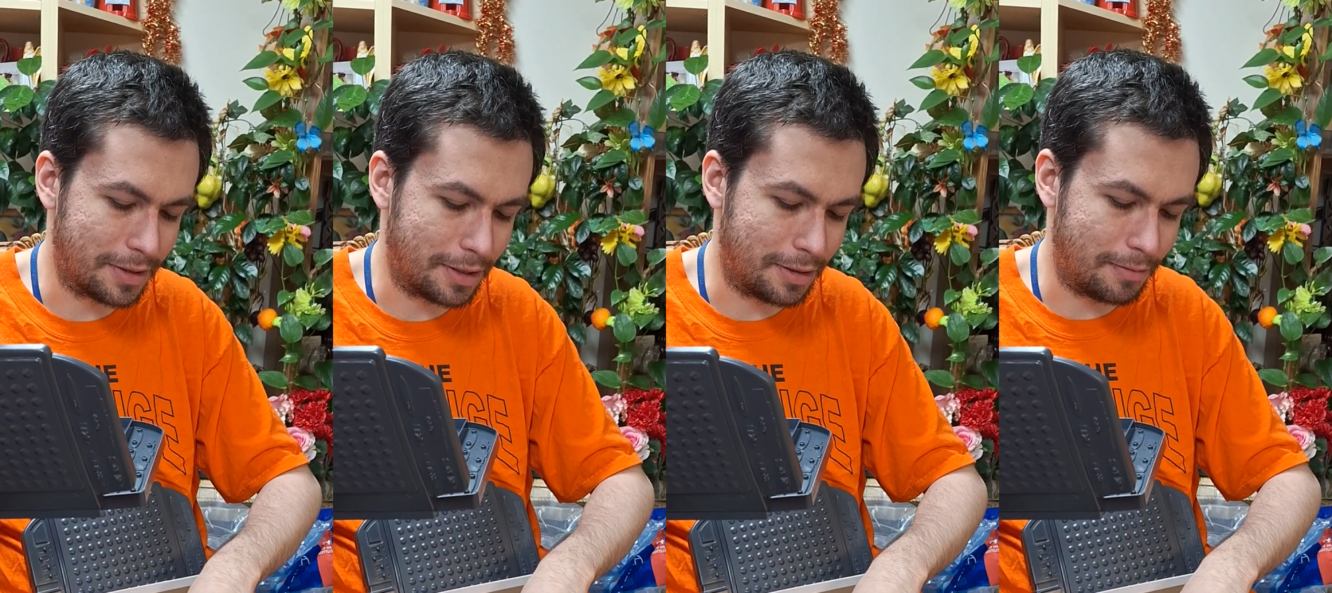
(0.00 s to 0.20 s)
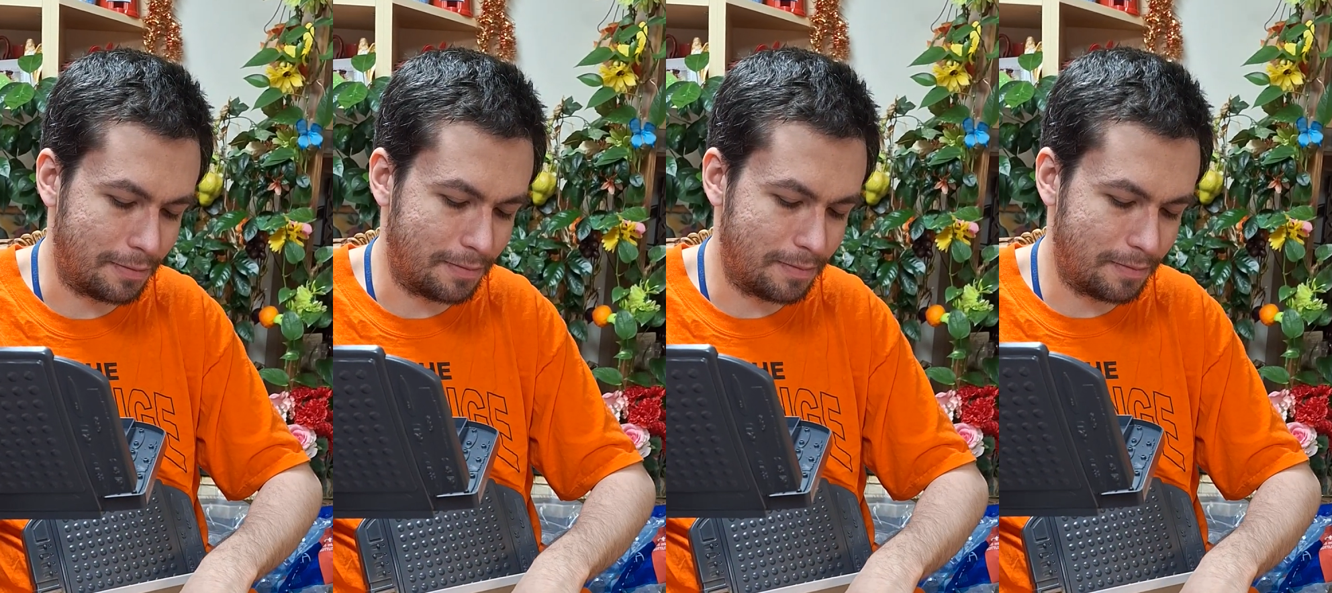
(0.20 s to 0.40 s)

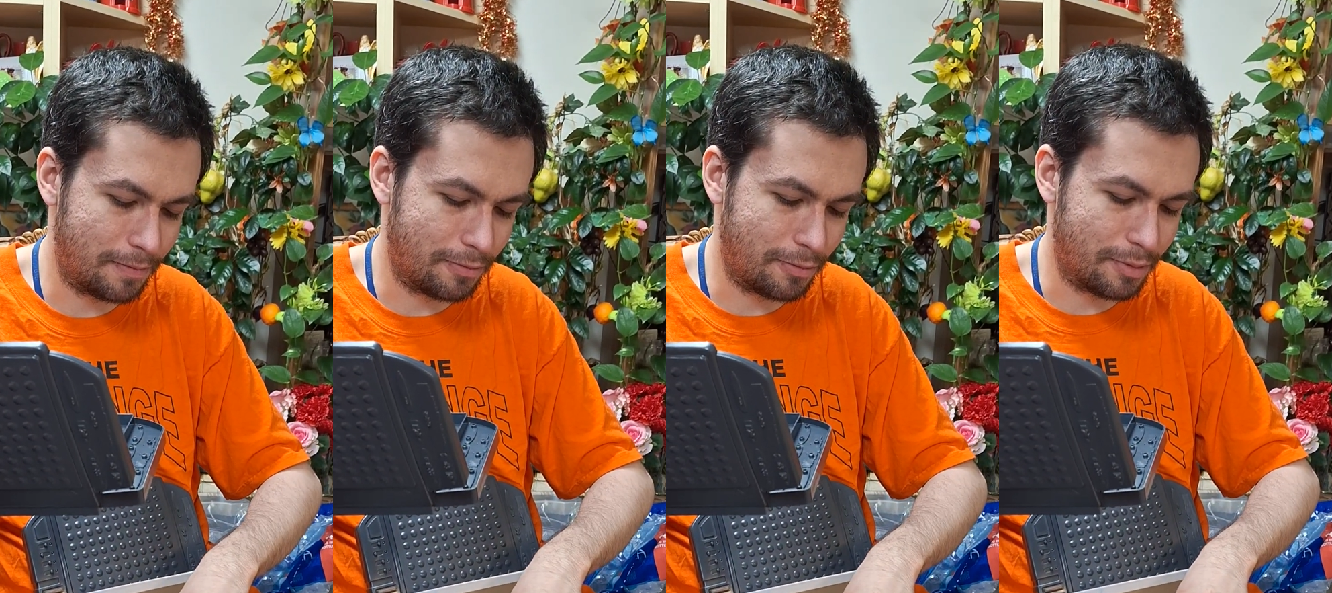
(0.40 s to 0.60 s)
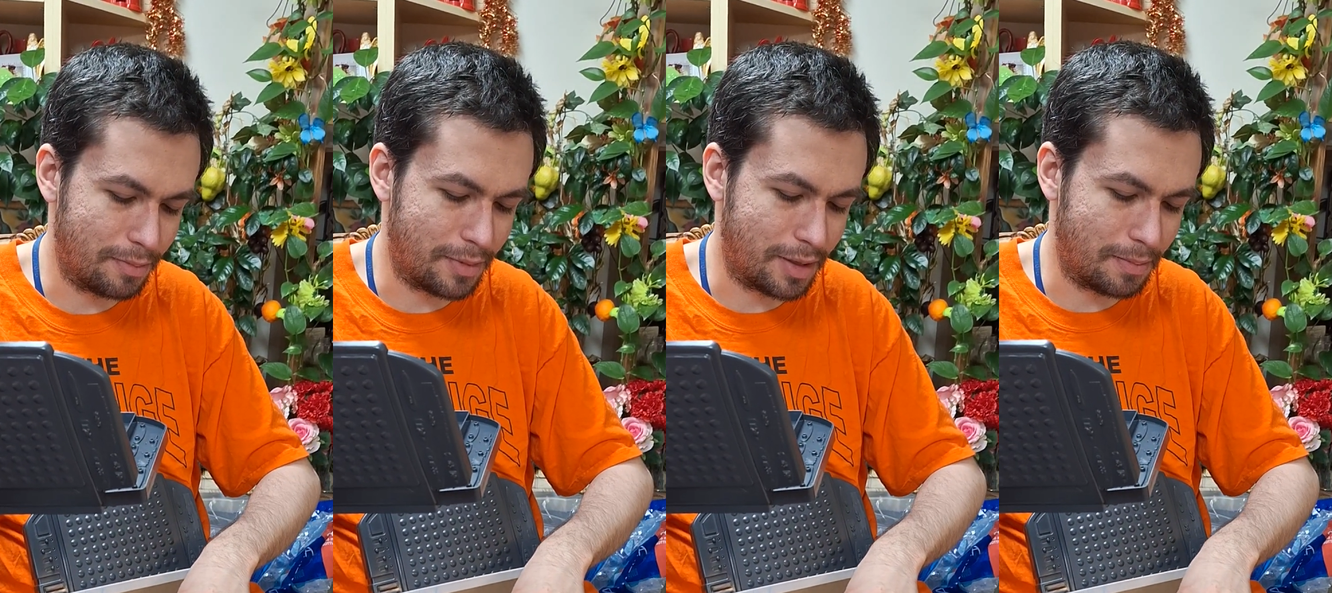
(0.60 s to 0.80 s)
I
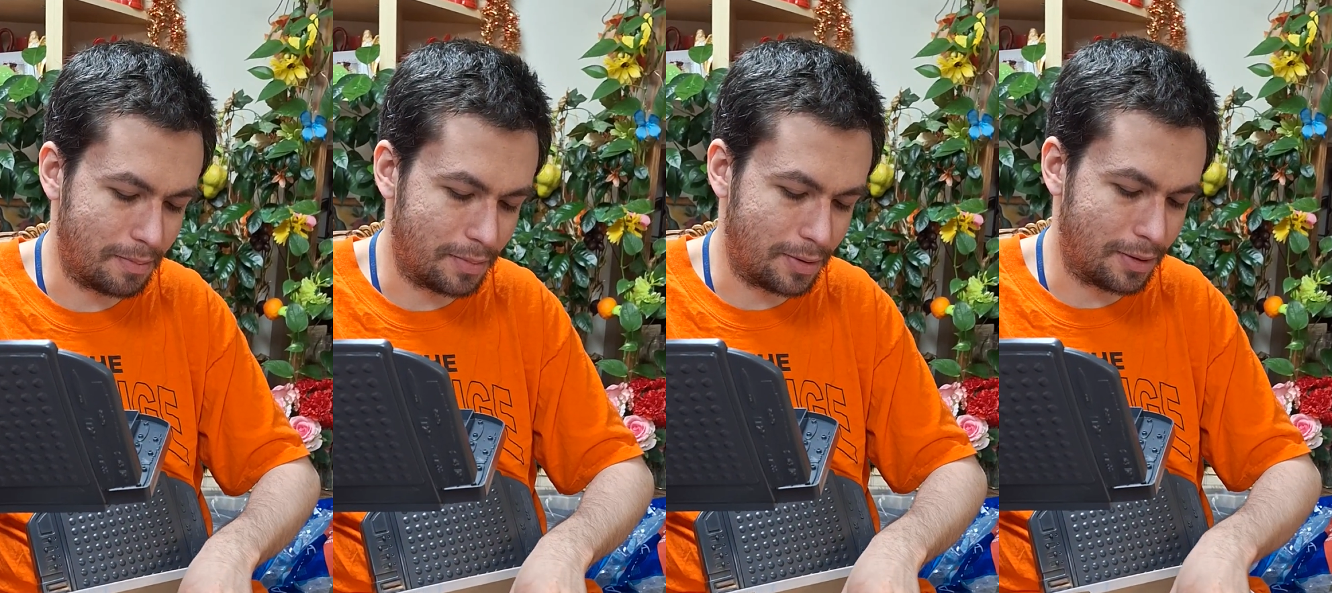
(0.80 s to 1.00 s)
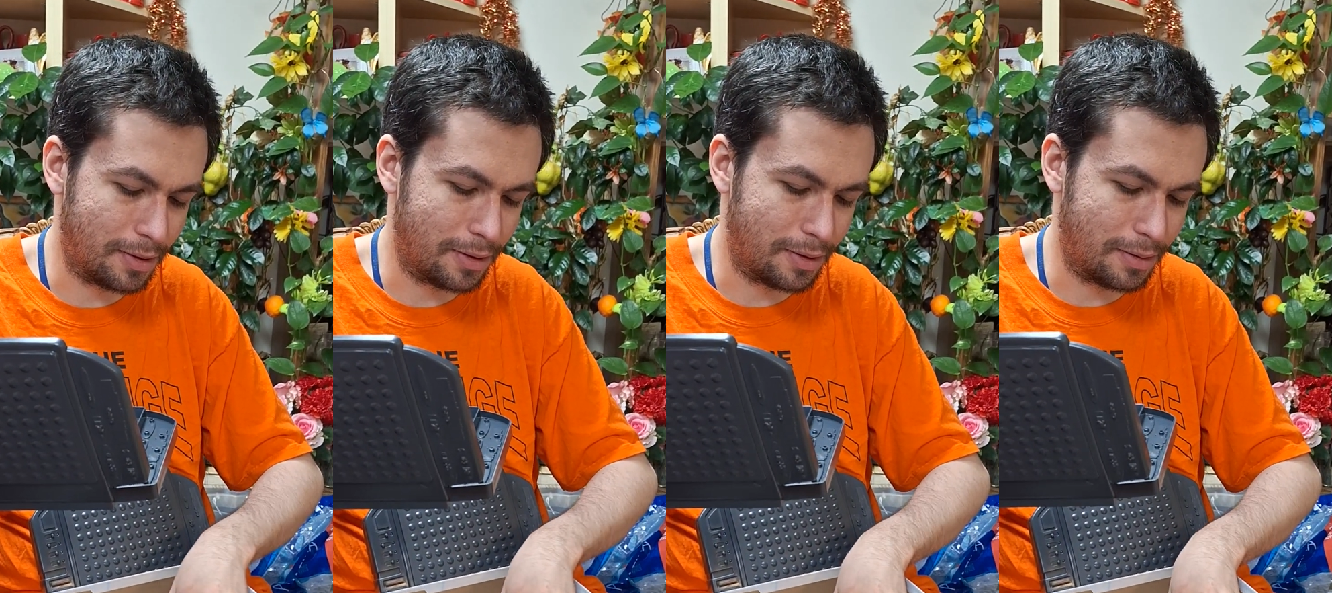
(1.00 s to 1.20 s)

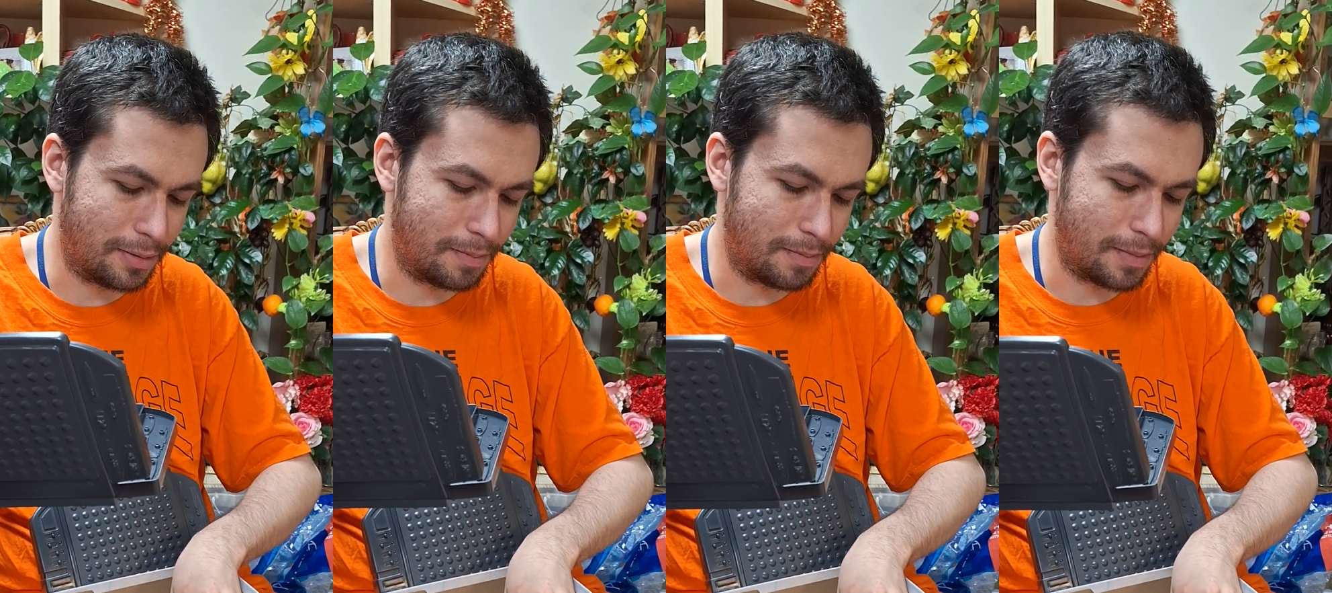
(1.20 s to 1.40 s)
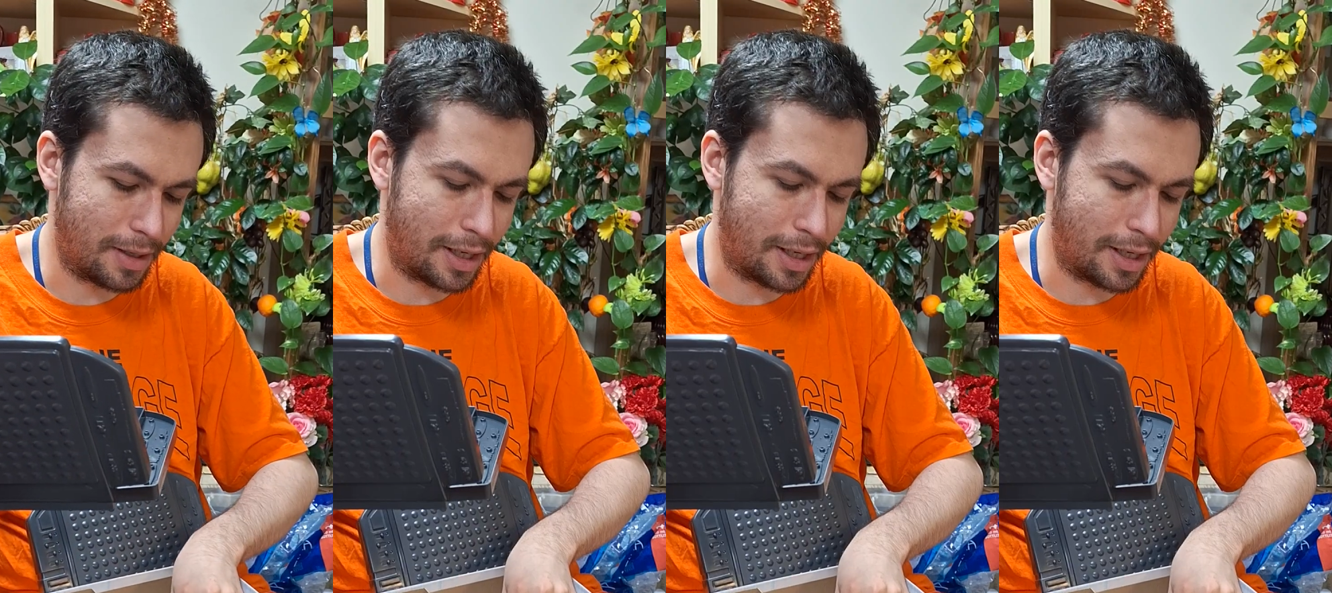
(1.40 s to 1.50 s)
remember